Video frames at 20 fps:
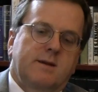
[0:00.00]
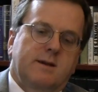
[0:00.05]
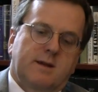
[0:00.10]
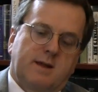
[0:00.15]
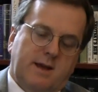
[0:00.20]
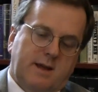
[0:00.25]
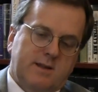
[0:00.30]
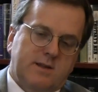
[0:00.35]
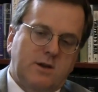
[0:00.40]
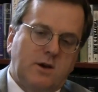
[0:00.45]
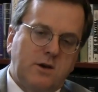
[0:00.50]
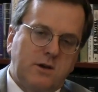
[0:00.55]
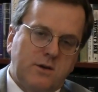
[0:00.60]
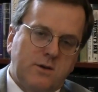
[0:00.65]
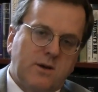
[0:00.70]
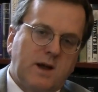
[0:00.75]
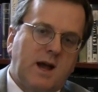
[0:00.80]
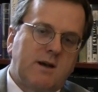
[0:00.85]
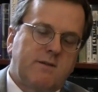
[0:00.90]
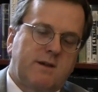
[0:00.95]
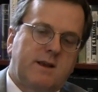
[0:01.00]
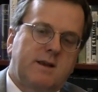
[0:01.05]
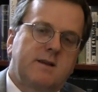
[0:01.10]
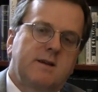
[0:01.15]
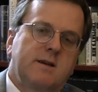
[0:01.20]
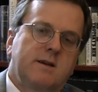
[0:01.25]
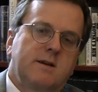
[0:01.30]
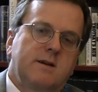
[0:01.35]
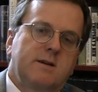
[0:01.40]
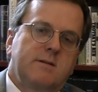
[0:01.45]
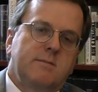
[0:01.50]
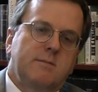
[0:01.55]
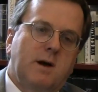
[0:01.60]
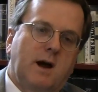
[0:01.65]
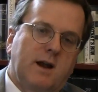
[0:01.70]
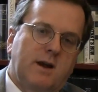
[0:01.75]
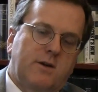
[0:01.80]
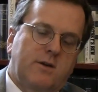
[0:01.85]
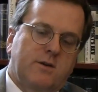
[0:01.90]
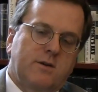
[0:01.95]
And I can tell you, having
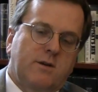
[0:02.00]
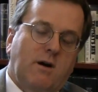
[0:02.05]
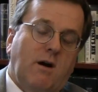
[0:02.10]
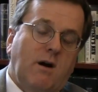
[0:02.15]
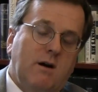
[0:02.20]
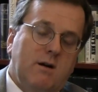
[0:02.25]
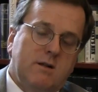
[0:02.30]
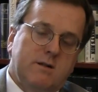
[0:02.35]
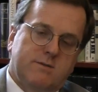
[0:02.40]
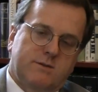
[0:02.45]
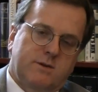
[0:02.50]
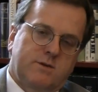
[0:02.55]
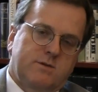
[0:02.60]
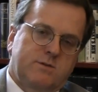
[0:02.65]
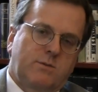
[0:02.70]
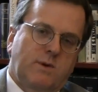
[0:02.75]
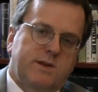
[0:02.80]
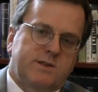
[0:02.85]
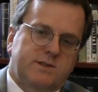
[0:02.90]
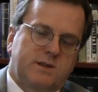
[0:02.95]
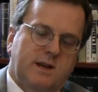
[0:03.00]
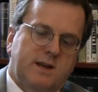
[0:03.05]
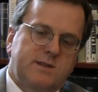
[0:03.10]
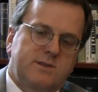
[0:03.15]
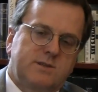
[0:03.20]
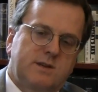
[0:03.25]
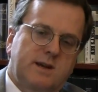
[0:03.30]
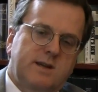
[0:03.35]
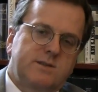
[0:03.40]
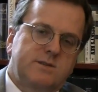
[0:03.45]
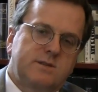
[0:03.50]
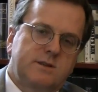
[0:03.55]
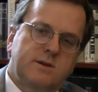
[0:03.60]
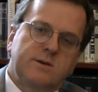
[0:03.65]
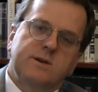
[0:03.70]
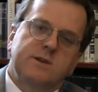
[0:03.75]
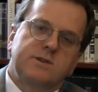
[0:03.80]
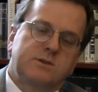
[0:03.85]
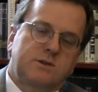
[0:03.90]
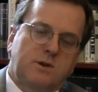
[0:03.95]
monitored all of those west side sites,
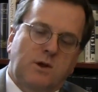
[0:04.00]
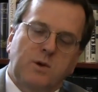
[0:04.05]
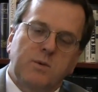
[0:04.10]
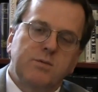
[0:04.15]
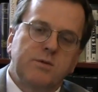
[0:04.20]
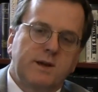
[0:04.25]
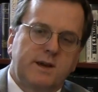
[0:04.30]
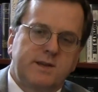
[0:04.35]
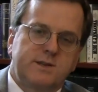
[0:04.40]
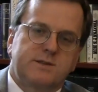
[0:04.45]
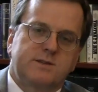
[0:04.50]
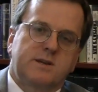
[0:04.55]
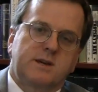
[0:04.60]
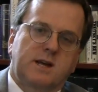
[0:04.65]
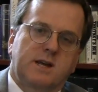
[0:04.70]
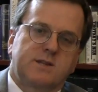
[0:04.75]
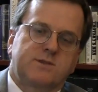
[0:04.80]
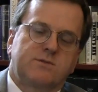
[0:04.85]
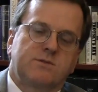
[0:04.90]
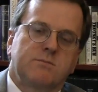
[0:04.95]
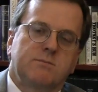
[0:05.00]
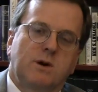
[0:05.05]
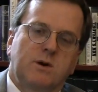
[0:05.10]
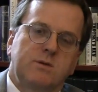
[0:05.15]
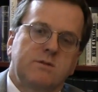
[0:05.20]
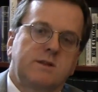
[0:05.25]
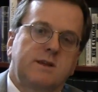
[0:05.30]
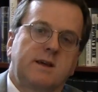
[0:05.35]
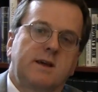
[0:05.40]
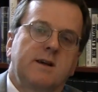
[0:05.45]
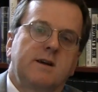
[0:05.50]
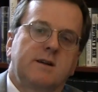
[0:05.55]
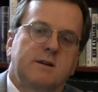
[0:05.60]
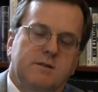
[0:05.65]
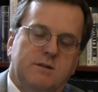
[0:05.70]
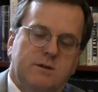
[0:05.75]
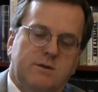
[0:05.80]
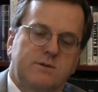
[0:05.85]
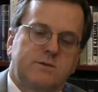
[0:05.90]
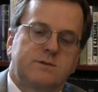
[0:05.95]
there is no place that gets remotely
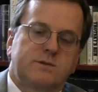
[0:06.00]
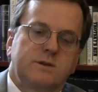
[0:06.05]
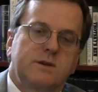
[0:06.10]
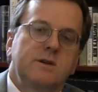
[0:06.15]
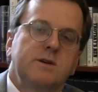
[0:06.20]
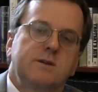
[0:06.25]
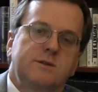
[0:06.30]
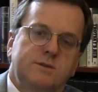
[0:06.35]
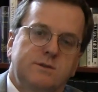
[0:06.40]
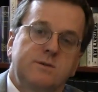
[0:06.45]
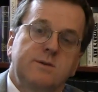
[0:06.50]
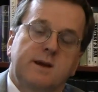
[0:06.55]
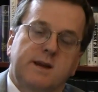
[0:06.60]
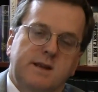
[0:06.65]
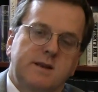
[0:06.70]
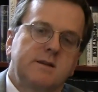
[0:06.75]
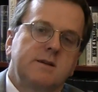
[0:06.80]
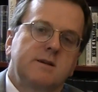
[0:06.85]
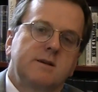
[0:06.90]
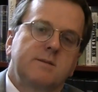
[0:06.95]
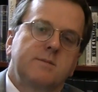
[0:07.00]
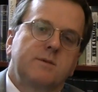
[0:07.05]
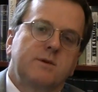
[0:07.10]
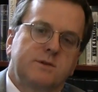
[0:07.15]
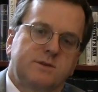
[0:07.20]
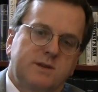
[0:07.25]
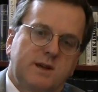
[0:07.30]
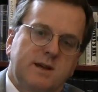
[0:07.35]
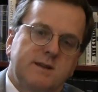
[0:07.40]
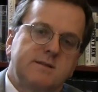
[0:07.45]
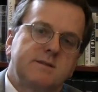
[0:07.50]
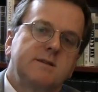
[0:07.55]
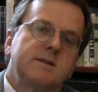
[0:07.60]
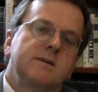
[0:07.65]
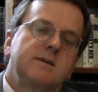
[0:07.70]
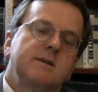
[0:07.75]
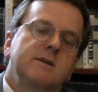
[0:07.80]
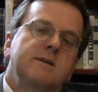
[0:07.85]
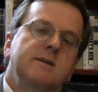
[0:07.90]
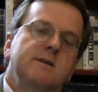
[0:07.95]
close to 8%.
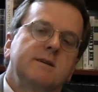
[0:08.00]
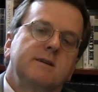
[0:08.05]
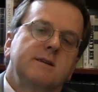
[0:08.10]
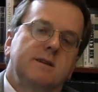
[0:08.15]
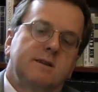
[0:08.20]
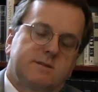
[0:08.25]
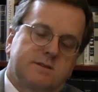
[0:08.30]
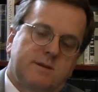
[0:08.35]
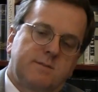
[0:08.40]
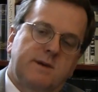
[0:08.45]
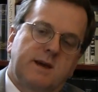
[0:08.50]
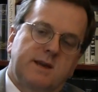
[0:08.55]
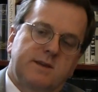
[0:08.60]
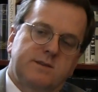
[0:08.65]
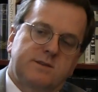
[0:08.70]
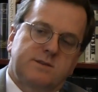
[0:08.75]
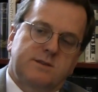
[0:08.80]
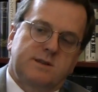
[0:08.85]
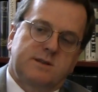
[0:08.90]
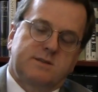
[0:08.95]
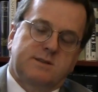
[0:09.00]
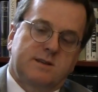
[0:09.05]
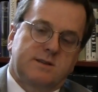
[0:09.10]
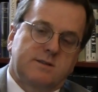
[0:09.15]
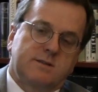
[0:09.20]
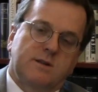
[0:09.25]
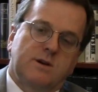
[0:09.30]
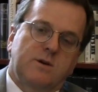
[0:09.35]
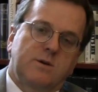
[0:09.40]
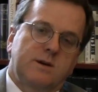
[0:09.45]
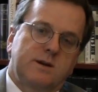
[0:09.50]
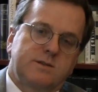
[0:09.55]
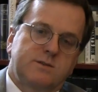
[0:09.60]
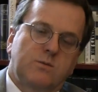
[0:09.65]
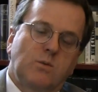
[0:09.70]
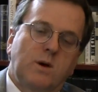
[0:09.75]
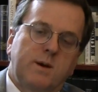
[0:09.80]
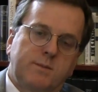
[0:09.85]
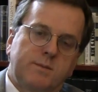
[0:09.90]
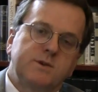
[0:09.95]
In some cases, it's as low as
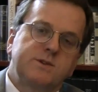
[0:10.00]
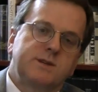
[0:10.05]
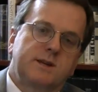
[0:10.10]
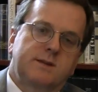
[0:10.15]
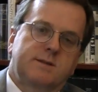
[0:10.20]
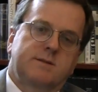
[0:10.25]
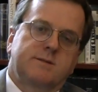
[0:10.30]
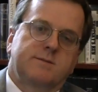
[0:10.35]
1%.